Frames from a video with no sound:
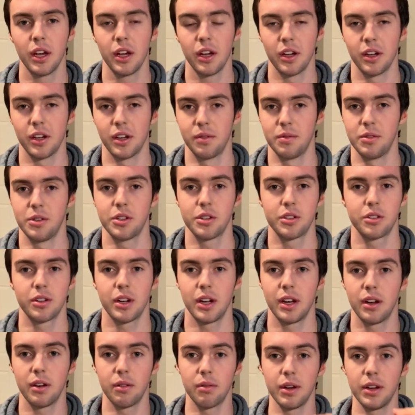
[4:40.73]
You're just
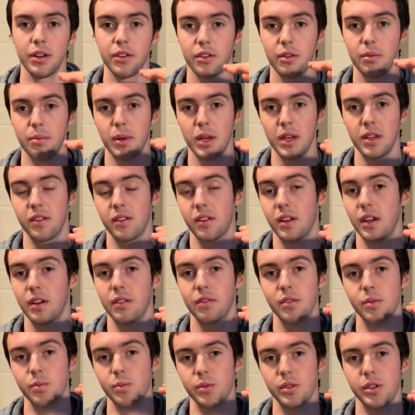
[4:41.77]
trying to raise your baseline
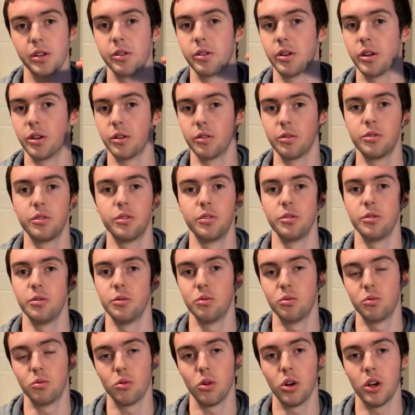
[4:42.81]
from 0
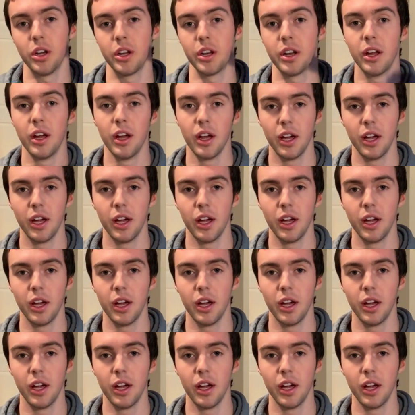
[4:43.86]
to 1.